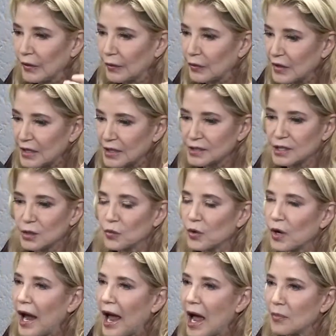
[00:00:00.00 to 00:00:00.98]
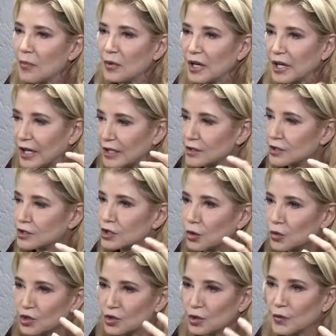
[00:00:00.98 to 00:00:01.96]
things that were happening and
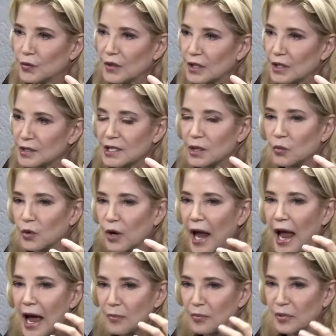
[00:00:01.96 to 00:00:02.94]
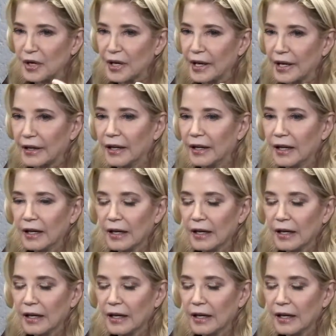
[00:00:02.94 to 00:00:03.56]
social things that were happening